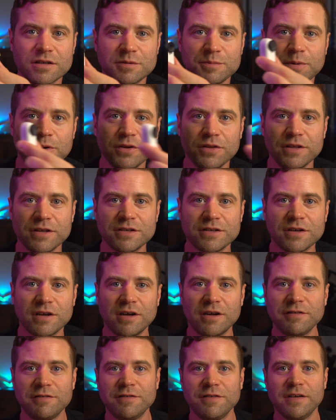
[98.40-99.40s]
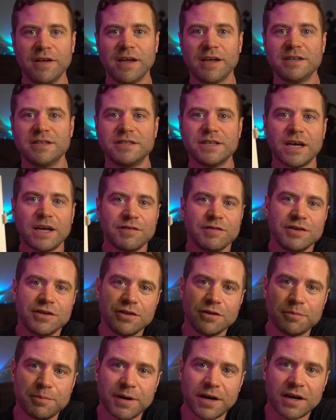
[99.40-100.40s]
let's pull this off and dive into
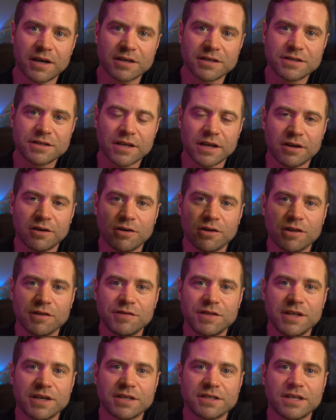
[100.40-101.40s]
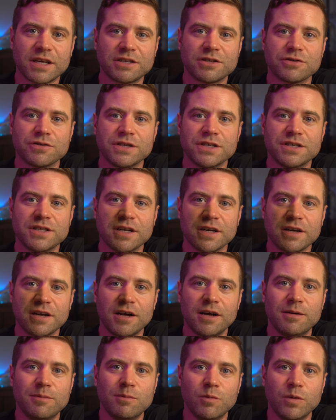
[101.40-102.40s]
the box and all of the accessories that
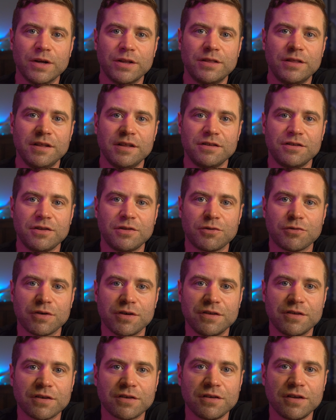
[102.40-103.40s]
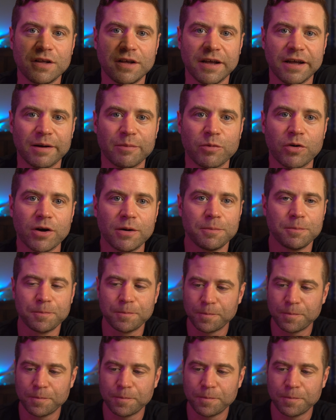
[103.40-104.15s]
come with the Insta360 camera.